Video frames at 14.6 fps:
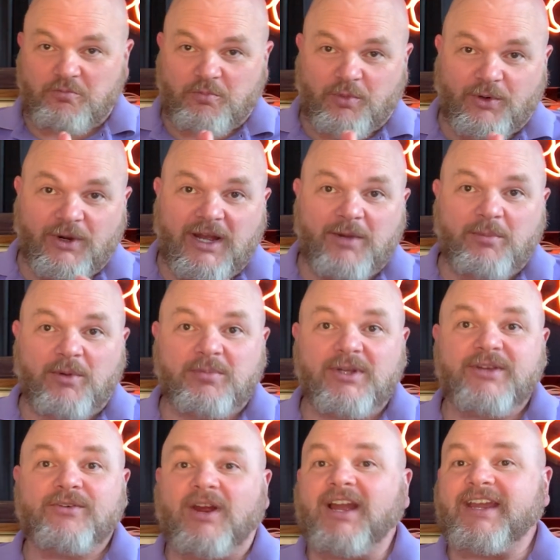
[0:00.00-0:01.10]
probably
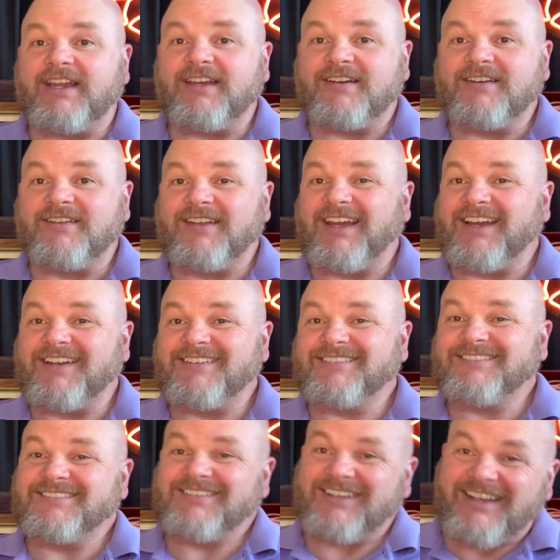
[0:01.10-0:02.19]
right in that,
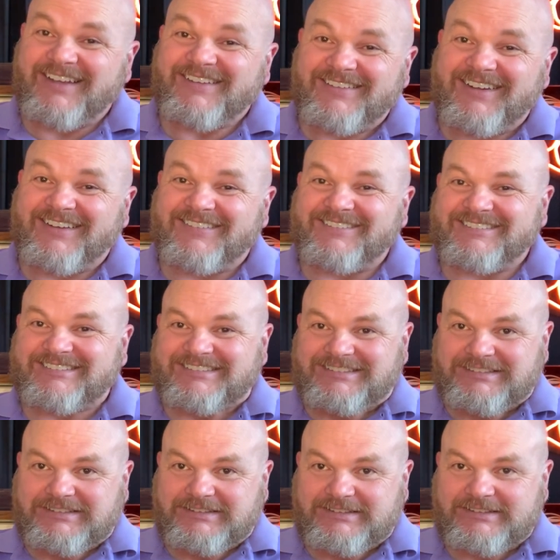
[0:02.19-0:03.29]
like, no,
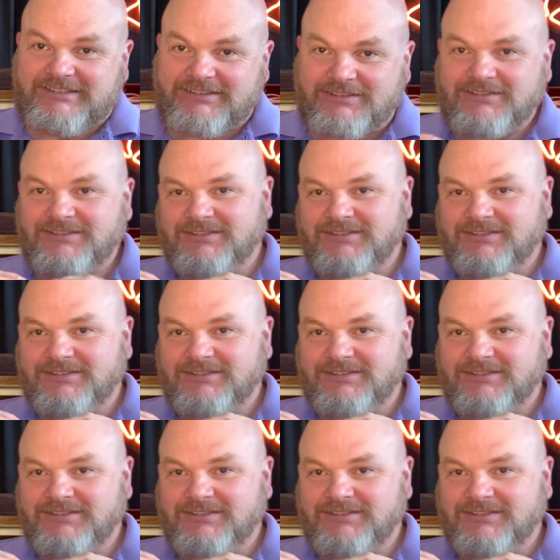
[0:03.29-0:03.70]
oh,